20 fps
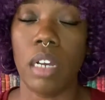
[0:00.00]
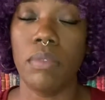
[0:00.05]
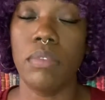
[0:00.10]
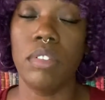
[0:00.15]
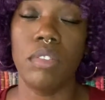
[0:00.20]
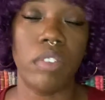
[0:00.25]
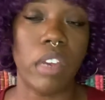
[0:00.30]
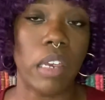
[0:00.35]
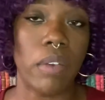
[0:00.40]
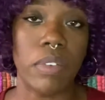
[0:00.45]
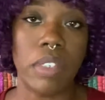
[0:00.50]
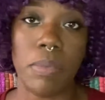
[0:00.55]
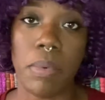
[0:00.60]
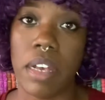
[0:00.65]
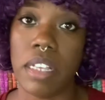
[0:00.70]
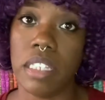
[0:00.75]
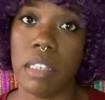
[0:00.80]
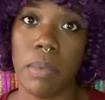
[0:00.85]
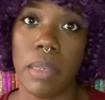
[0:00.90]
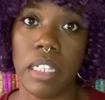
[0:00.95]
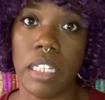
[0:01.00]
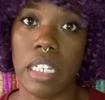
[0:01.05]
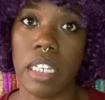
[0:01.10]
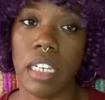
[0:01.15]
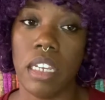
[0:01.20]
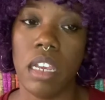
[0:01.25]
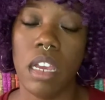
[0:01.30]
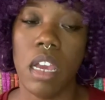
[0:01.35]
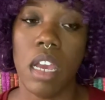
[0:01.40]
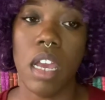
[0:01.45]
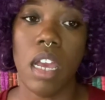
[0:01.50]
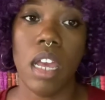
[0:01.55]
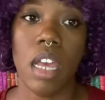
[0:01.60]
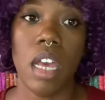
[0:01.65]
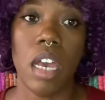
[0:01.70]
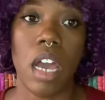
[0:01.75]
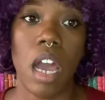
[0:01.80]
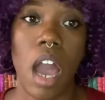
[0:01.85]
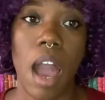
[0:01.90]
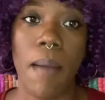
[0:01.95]
great responsibility.
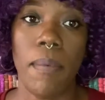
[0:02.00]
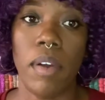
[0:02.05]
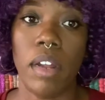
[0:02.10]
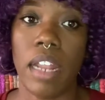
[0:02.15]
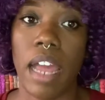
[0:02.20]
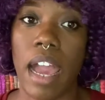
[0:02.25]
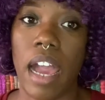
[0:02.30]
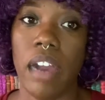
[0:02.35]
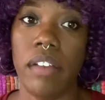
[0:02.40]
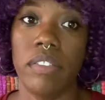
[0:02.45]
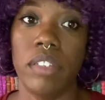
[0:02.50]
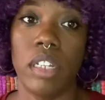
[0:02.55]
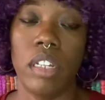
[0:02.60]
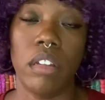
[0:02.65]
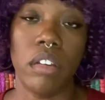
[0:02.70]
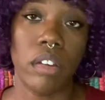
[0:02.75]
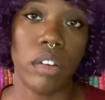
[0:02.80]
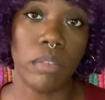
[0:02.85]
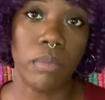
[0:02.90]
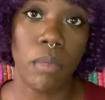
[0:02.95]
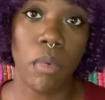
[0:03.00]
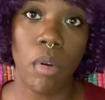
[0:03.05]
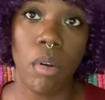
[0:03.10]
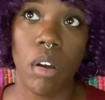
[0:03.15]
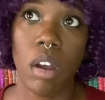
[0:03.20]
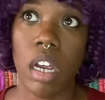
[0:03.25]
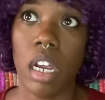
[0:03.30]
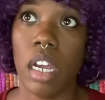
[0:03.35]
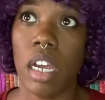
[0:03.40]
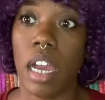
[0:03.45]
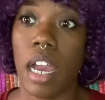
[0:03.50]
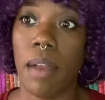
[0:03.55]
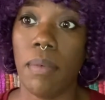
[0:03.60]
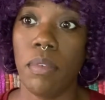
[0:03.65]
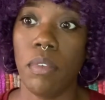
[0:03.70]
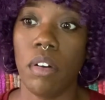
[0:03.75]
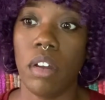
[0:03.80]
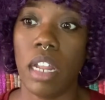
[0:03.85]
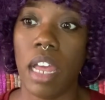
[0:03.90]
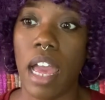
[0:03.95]
I'm going to have to learn more. I'm
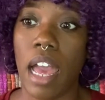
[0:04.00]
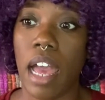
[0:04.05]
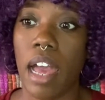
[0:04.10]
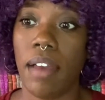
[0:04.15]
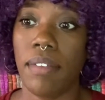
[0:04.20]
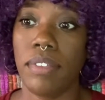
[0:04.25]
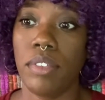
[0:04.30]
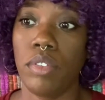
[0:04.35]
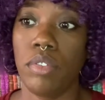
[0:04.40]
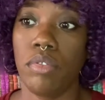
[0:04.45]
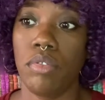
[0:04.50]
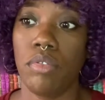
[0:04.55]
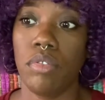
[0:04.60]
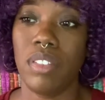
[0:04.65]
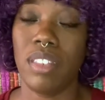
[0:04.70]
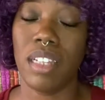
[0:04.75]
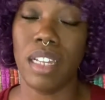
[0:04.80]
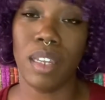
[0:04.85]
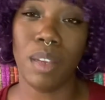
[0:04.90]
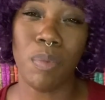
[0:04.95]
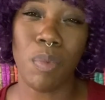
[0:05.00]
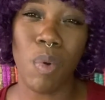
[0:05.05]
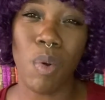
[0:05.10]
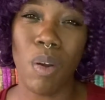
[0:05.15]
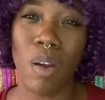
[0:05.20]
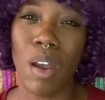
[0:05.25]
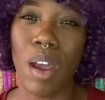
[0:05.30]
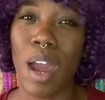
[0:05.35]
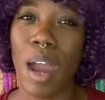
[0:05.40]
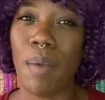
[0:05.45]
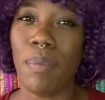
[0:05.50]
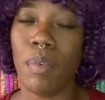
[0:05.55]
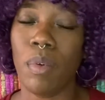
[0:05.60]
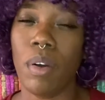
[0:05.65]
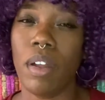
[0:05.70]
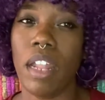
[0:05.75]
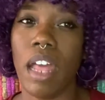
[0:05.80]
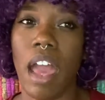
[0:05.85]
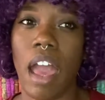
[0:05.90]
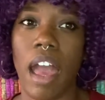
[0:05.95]
going to have to study more. I'm
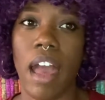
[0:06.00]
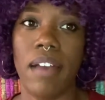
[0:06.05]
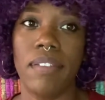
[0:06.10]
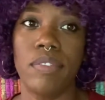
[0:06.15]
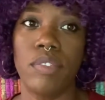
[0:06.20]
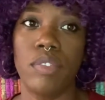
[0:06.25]
going to have